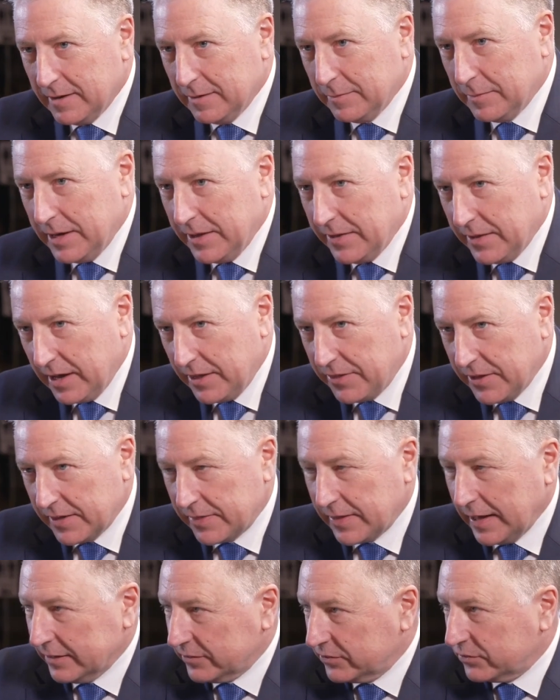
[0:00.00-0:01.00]
And I think
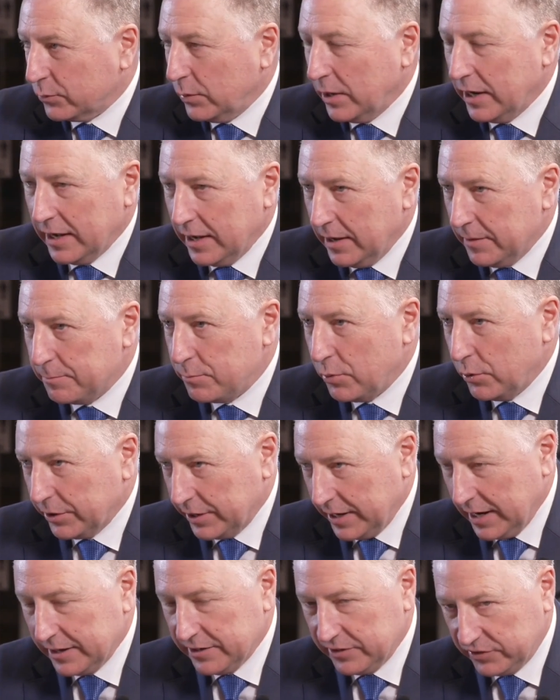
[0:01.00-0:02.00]
that's why I
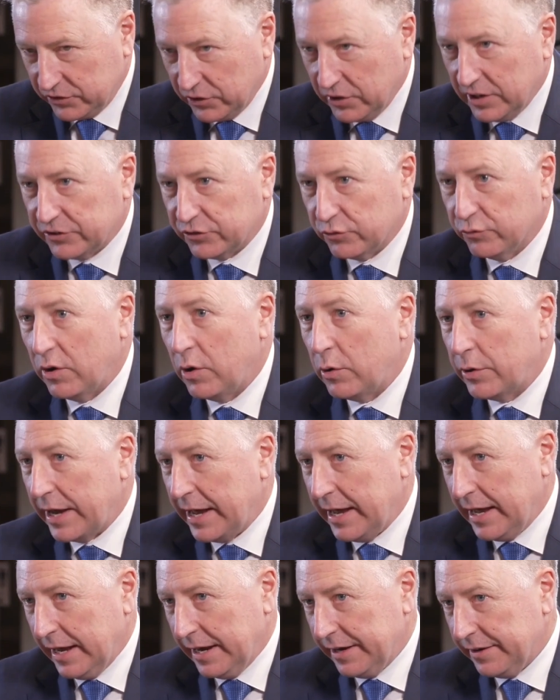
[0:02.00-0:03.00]
pointed out, he still has a road
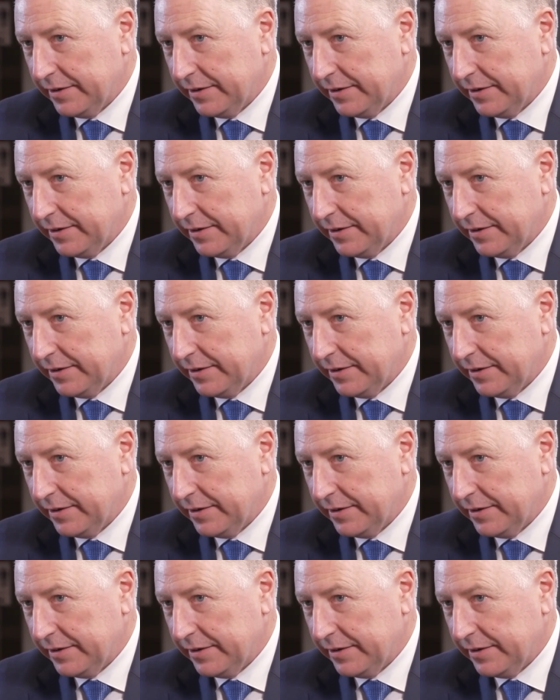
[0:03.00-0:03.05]
ahead.